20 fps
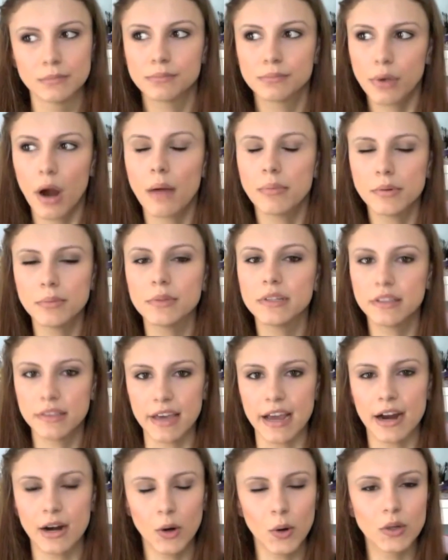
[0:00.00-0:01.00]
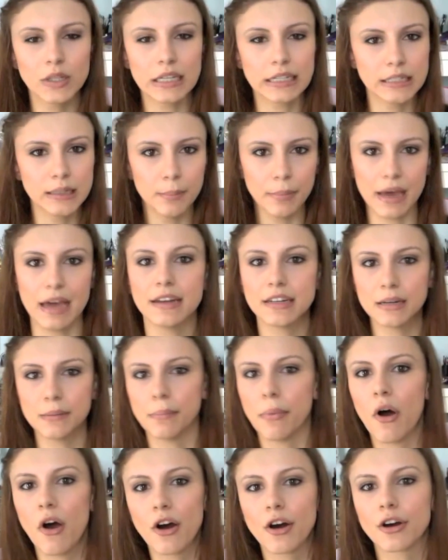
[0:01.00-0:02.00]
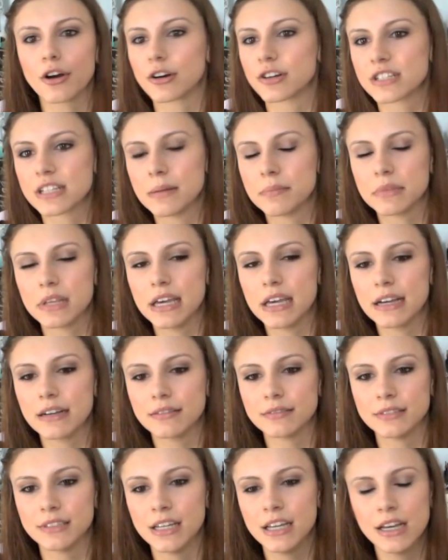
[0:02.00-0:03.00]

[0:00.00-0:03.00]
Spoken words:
Probably there. Or like an abandoned park or something.